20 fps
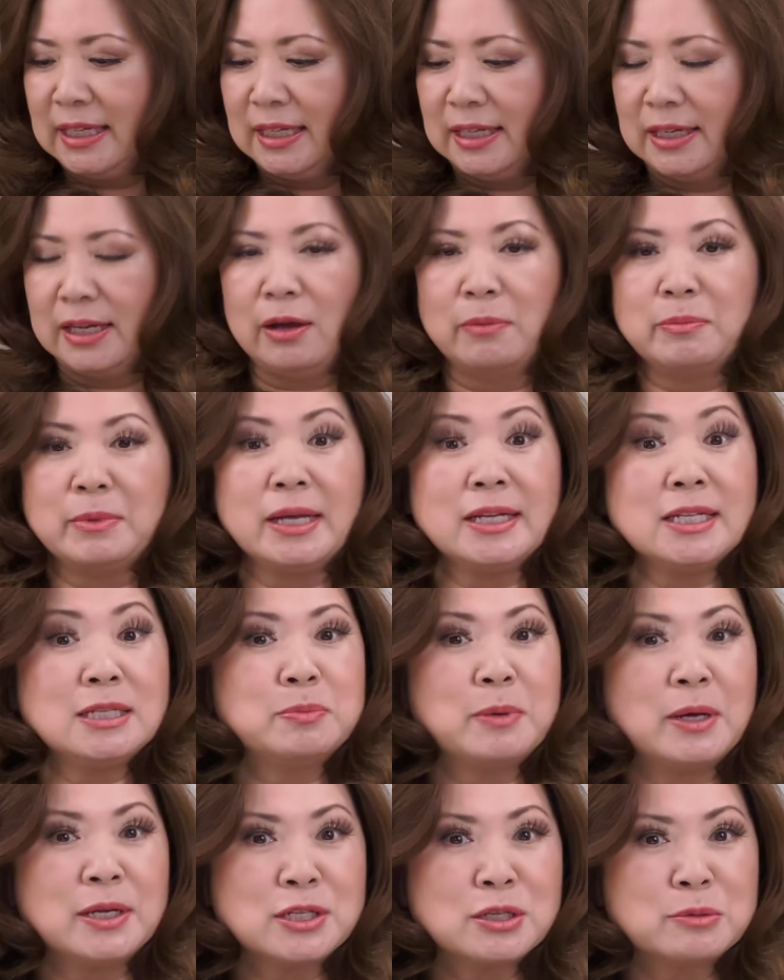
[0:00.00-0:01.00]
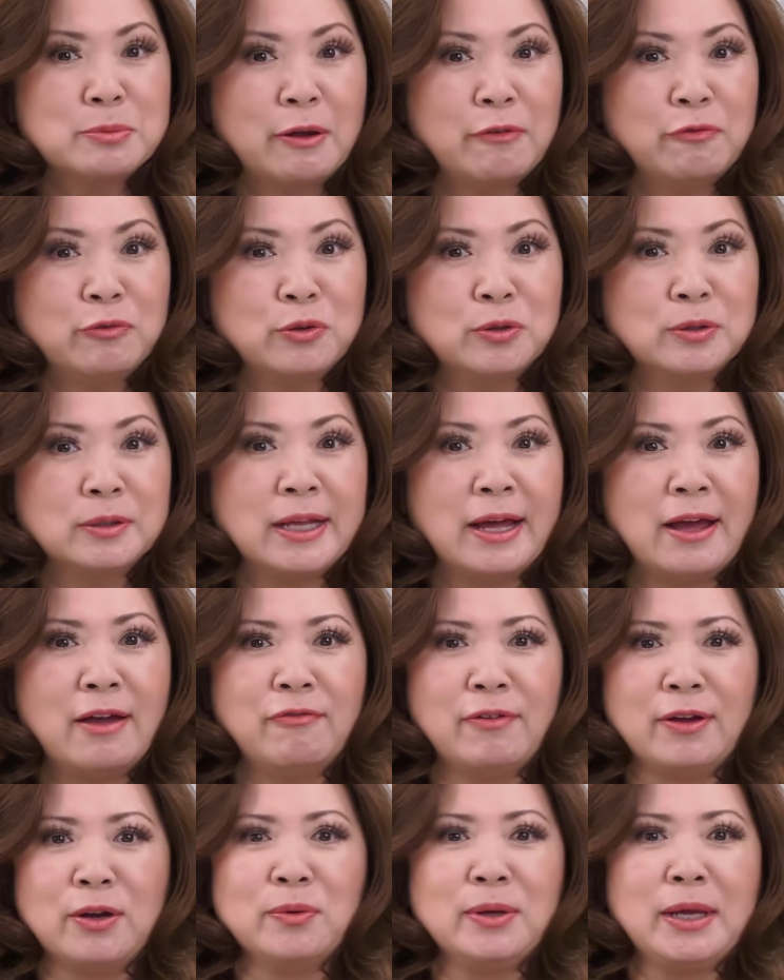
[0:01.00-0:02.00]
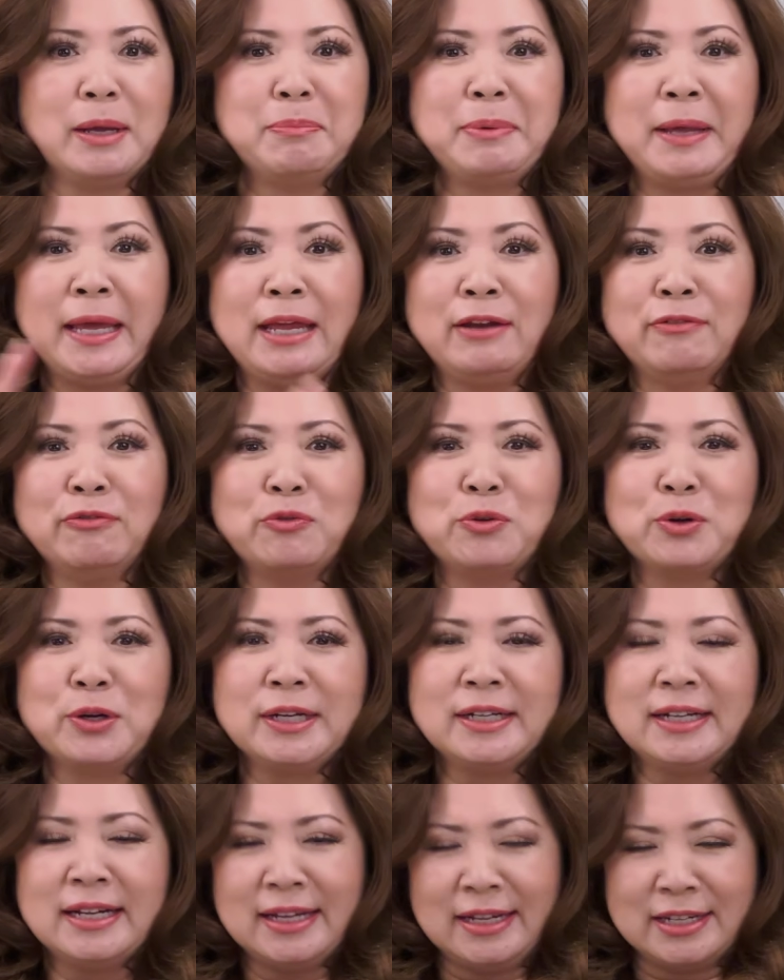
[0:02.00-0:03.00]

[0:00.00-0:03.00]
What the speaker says: Now, I'm not sponsored by Floral Life. I don't get paid for it.